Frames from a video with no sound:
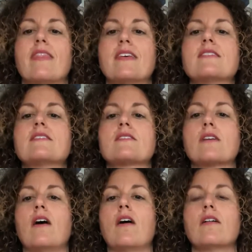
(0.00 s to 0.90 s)
this is
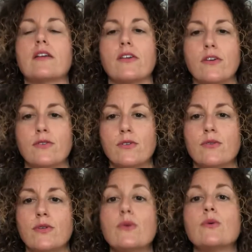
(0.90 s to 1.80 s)
calling you to
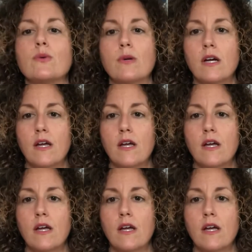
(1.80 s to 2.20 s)
do.